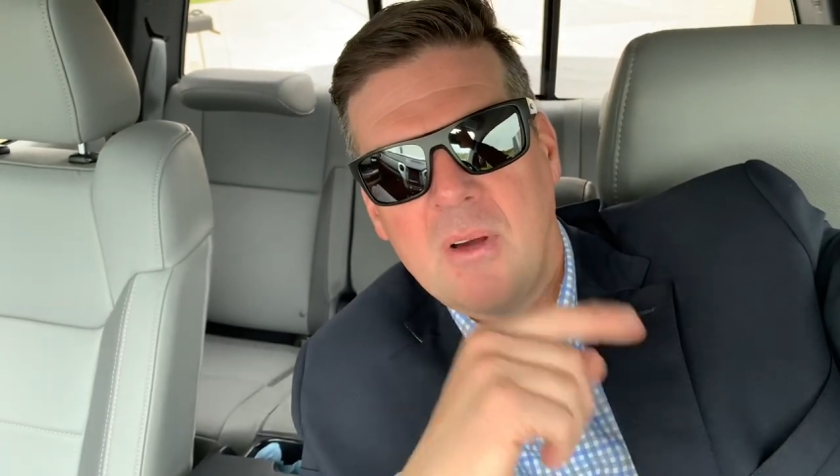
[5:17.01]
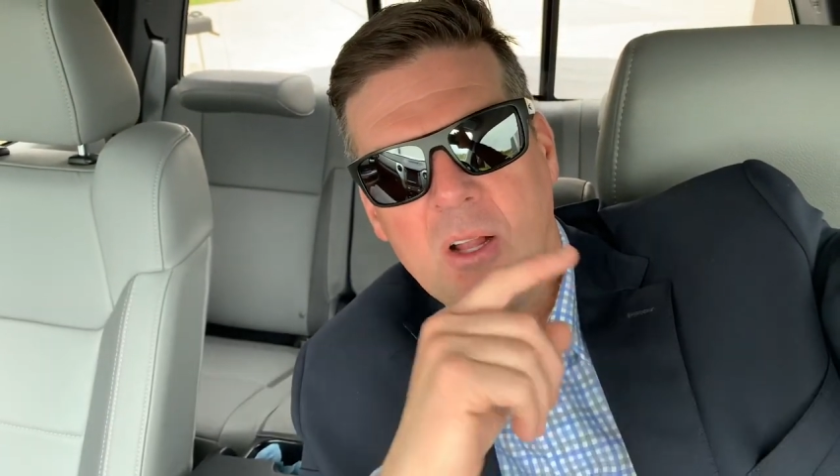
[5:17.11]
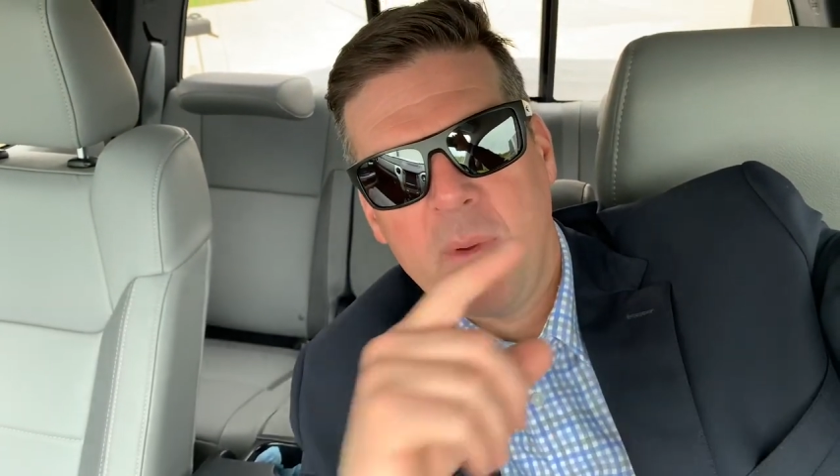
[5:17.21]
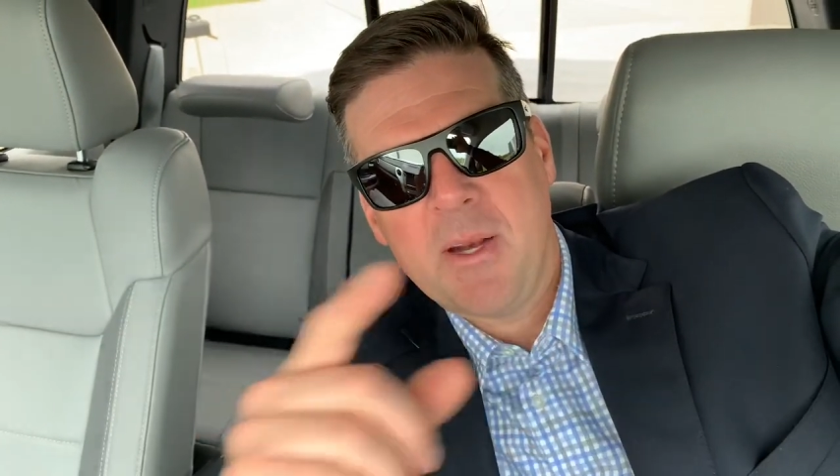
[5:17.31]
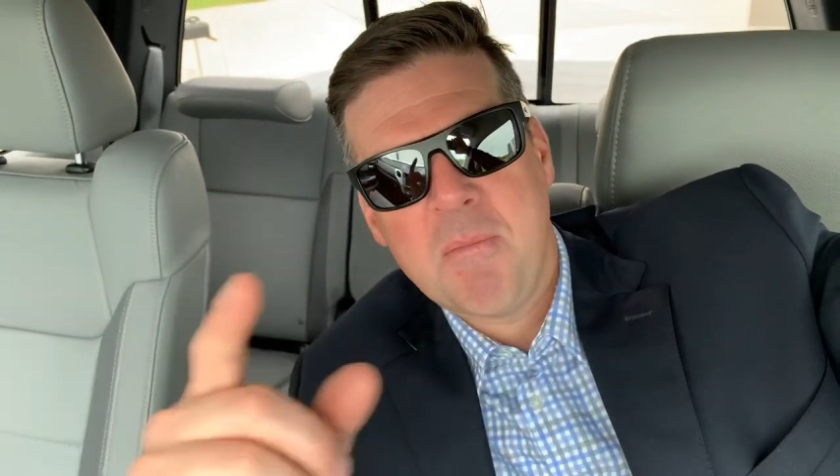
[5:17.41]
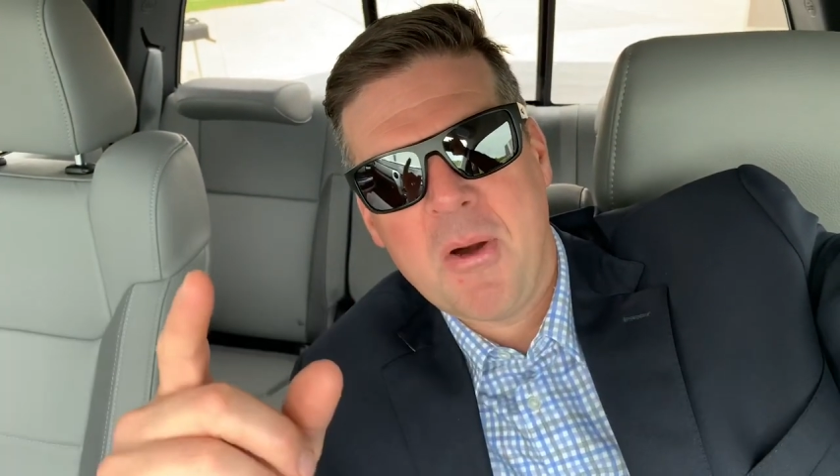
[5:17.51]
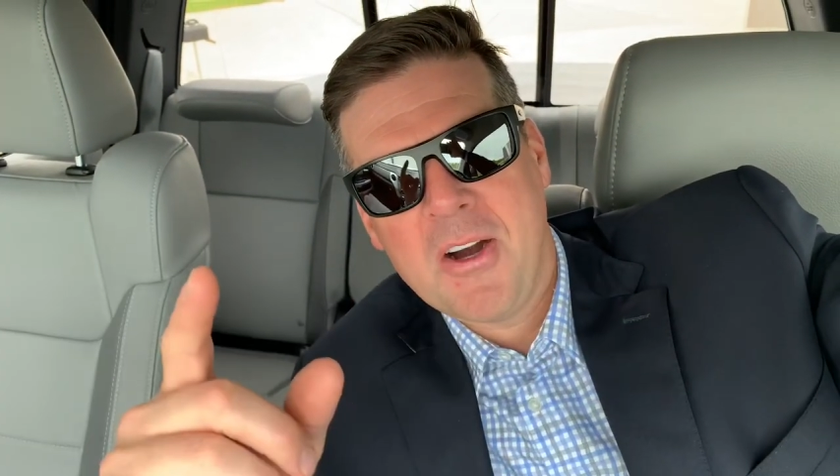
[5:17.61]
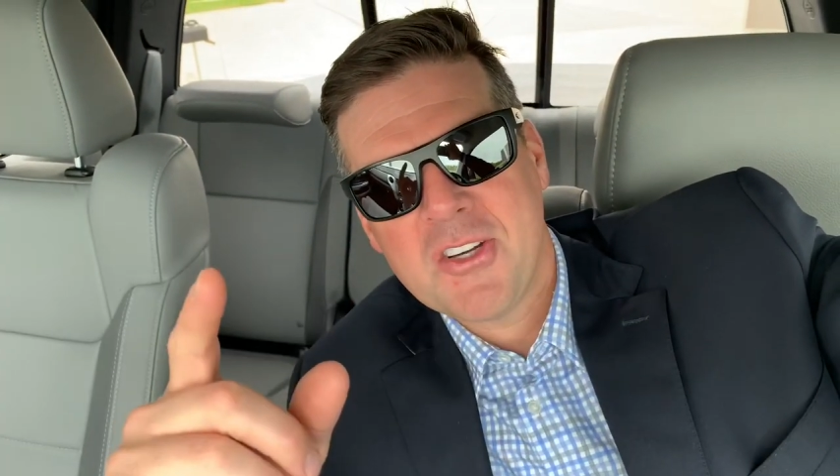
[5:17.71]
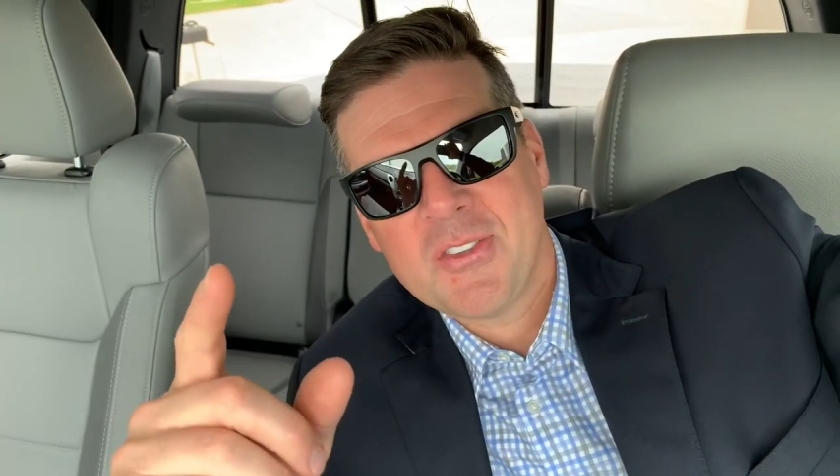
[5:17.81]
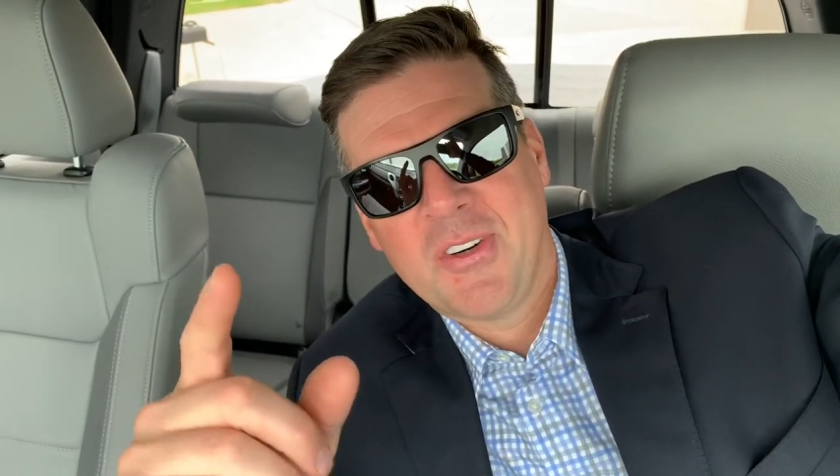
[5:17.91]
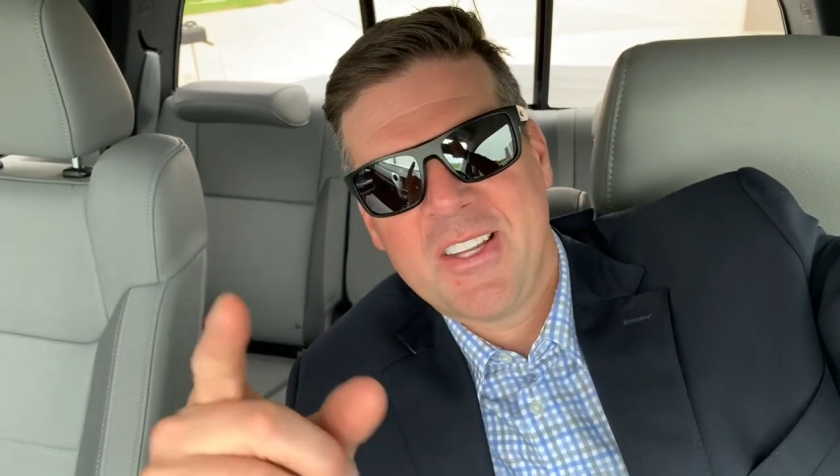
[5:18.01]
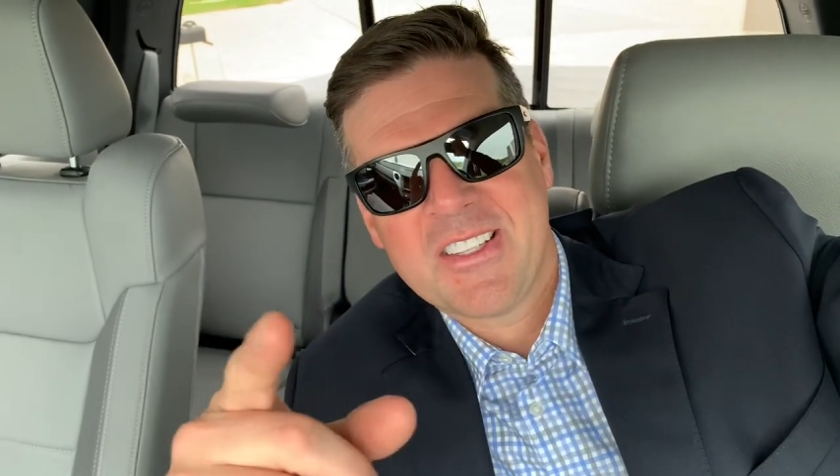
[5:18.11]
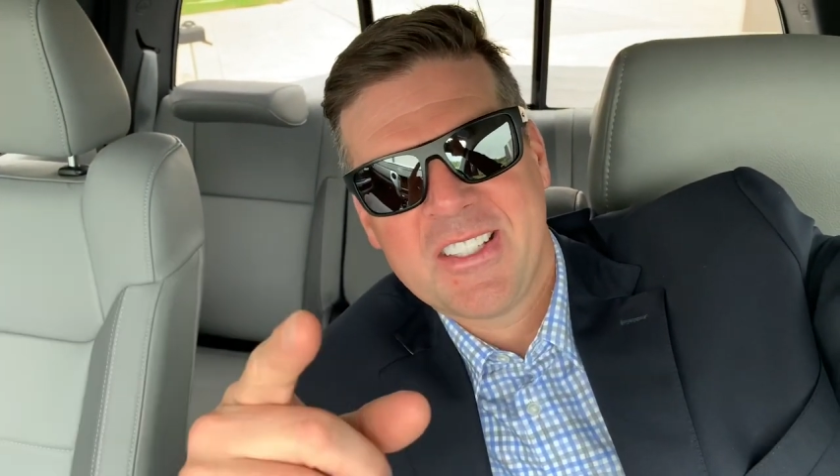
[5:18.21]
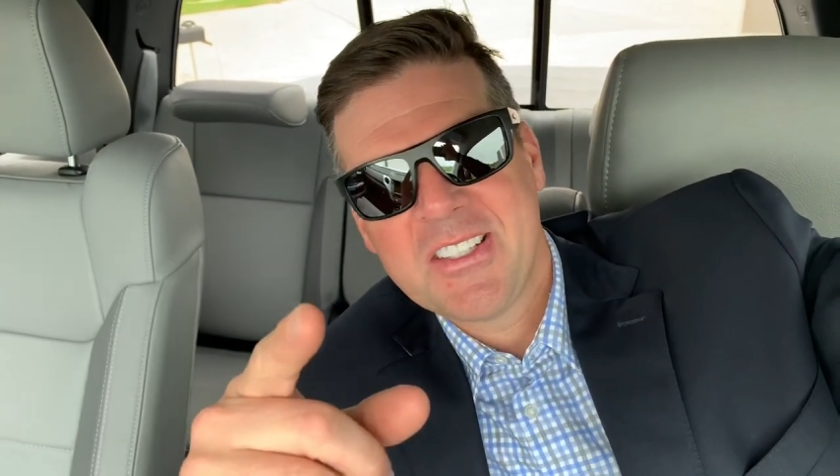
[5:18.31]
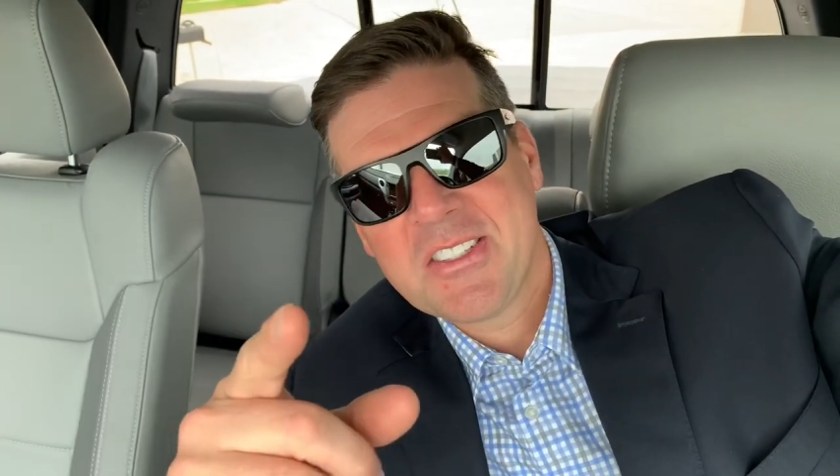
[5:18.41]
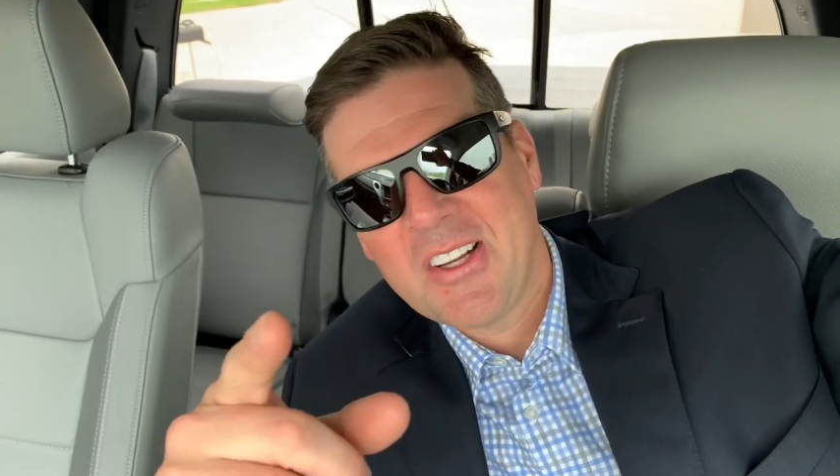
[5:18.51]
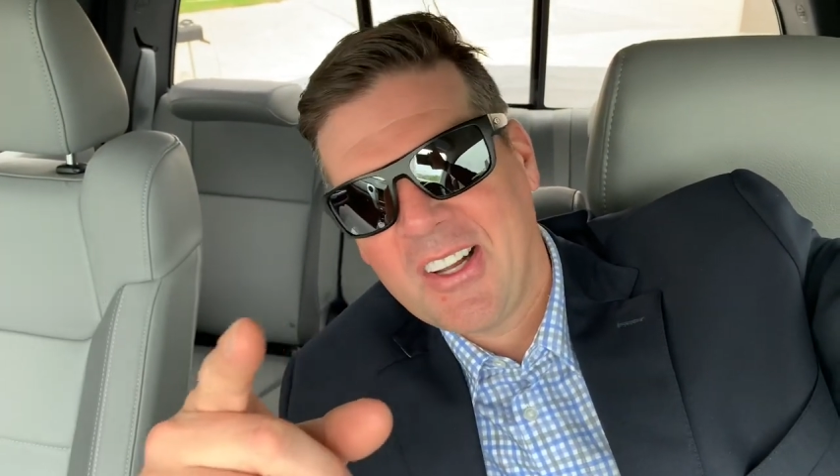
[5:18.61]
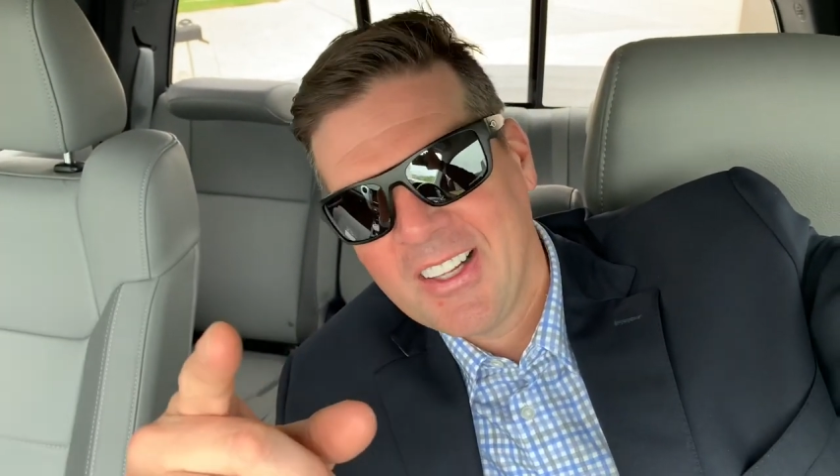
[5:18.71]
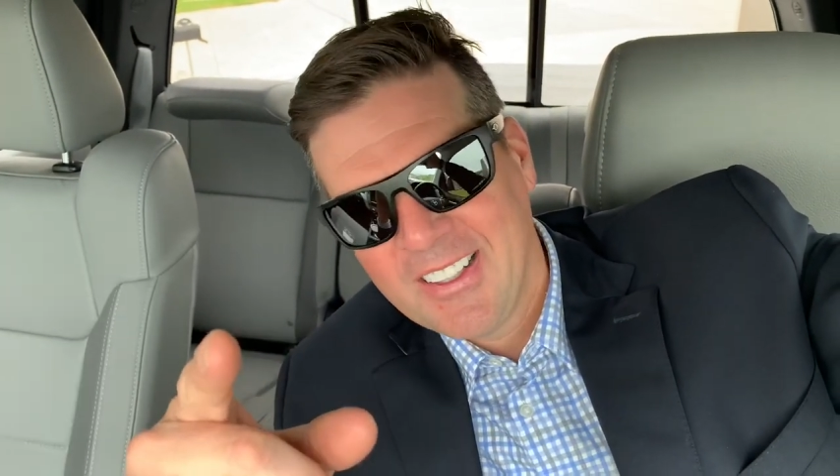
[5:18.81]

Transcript: all the way to March for this install.